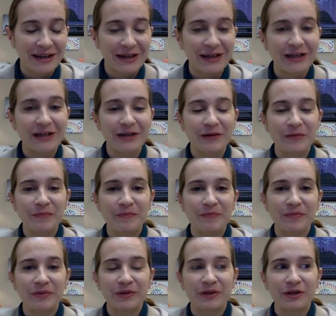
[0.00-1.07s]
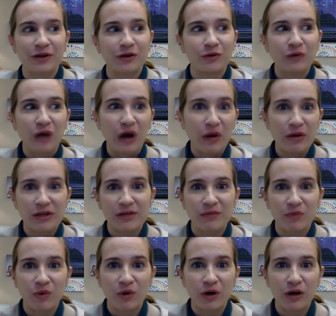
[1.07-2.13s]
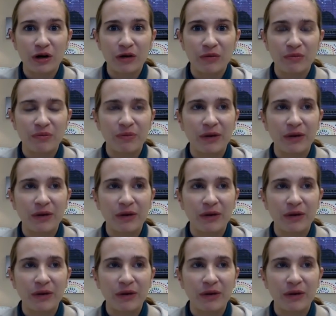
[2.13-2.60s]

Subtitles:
You know it's important,